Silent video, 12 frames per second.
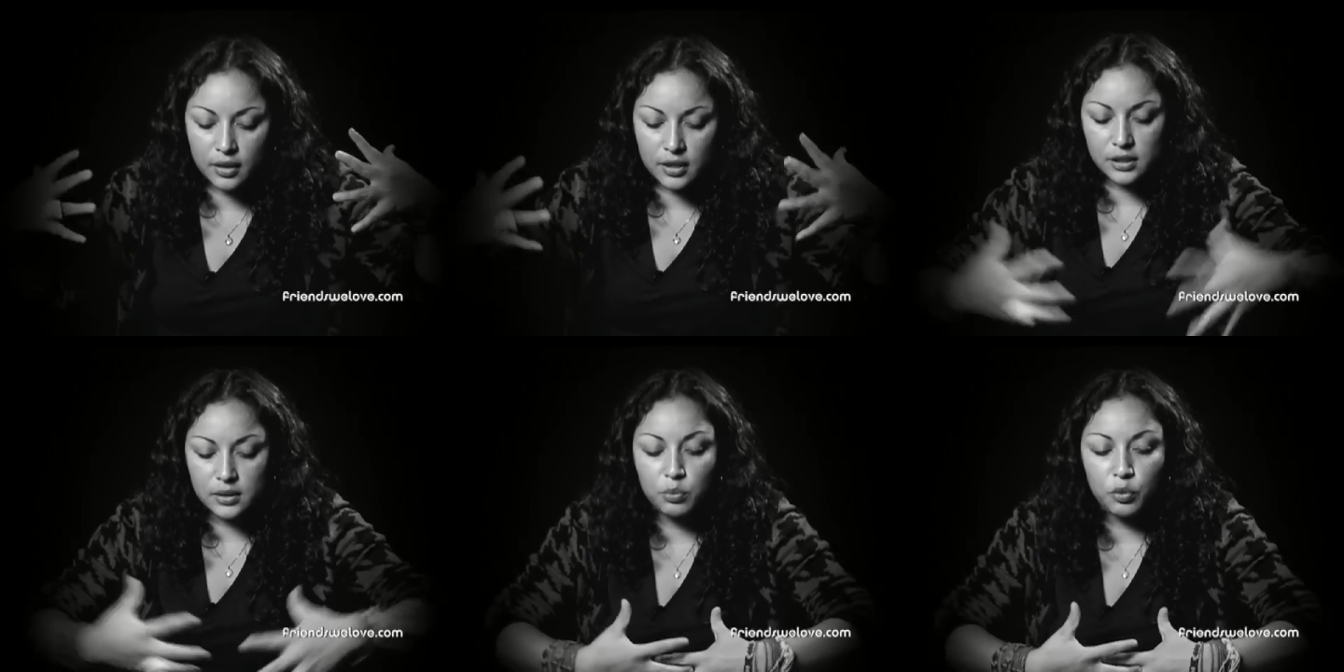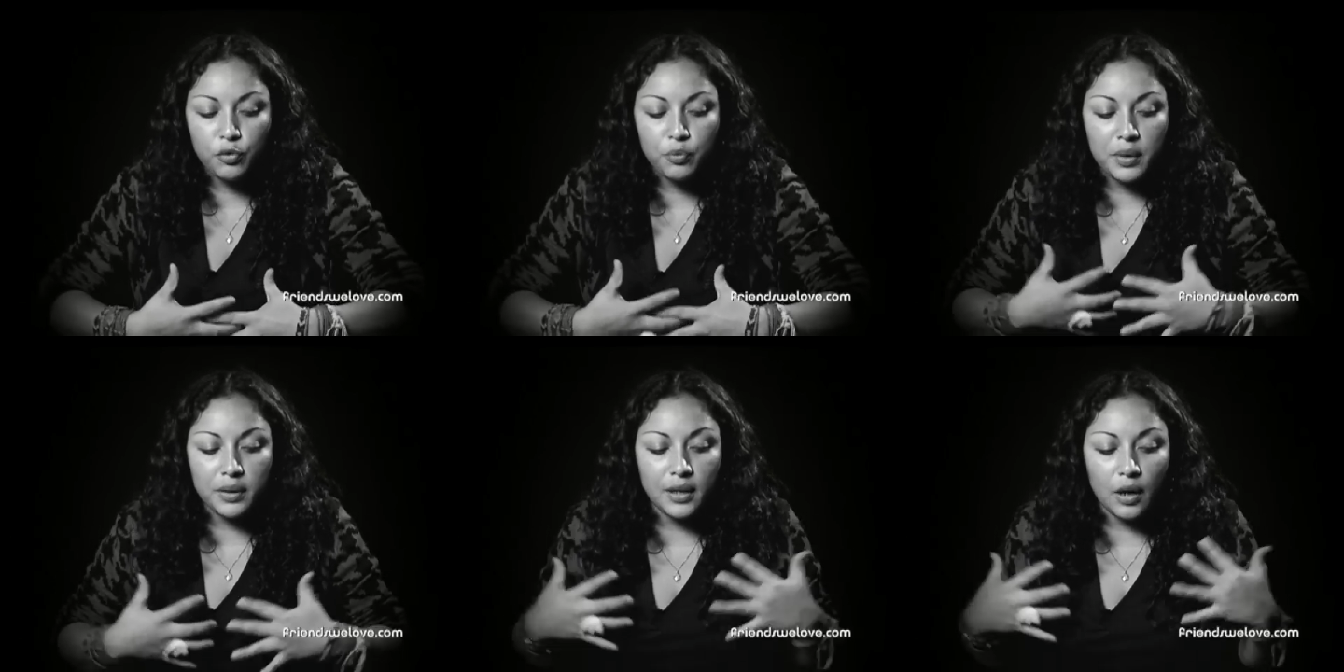this
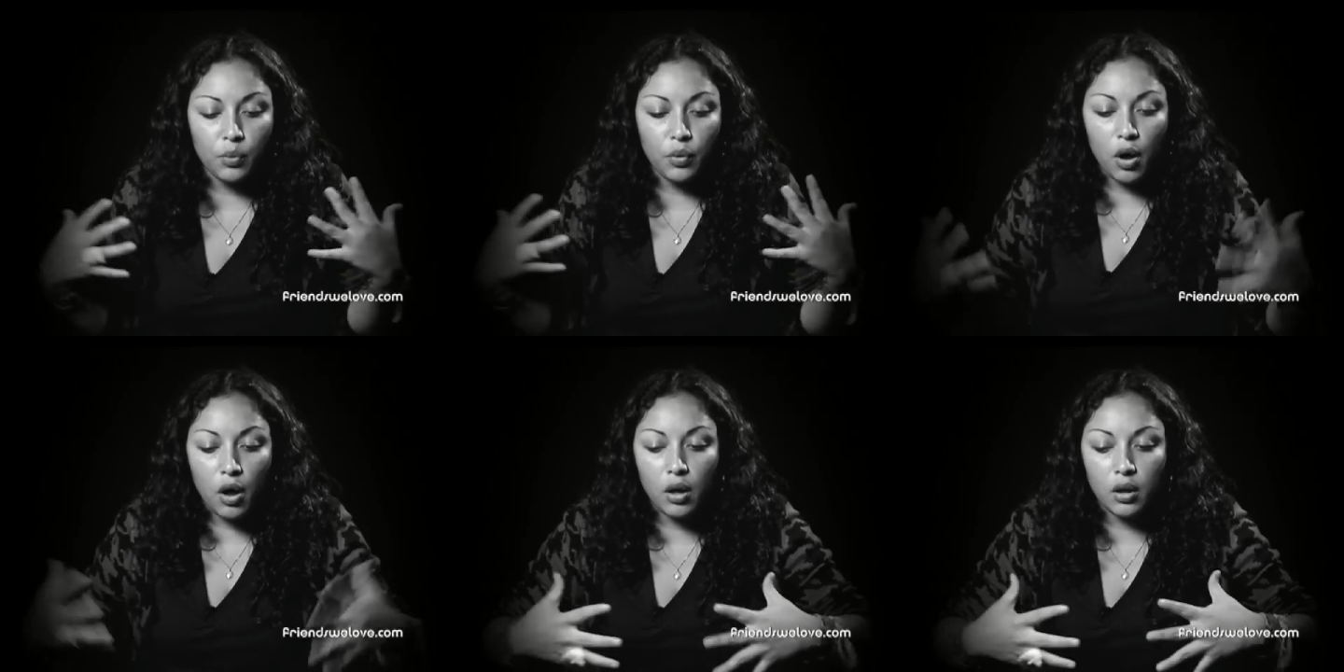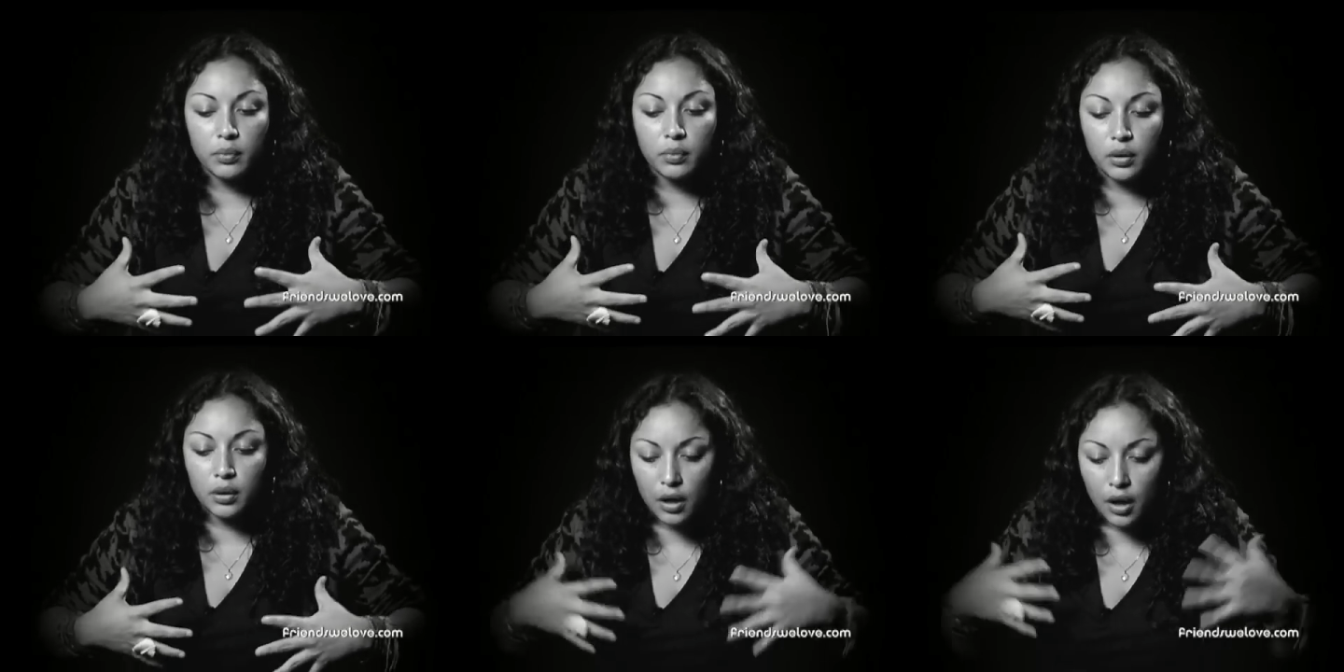movement that we're all
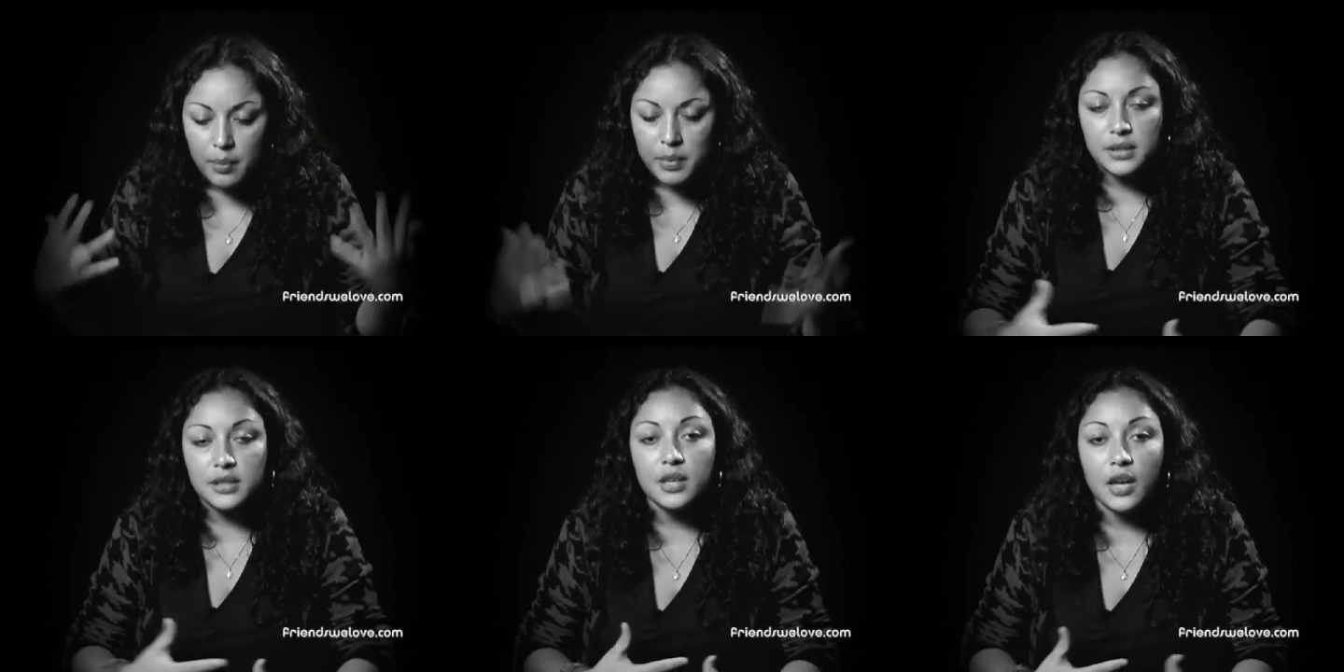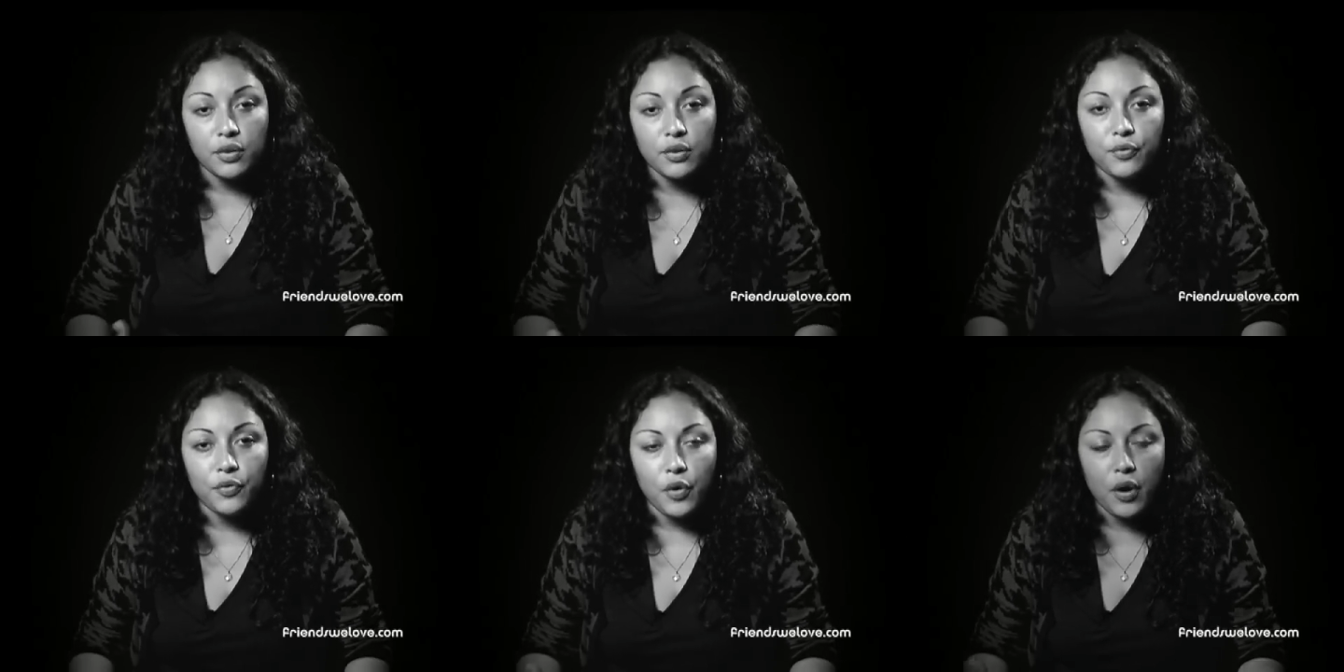coming
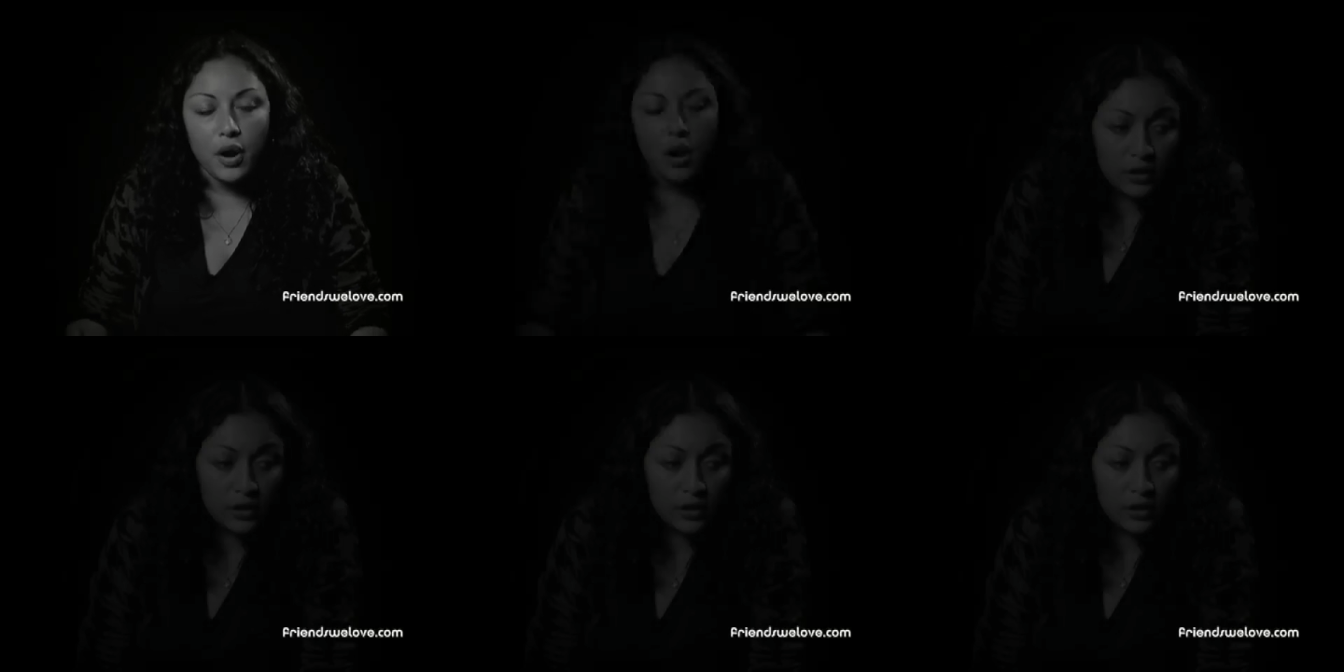together for.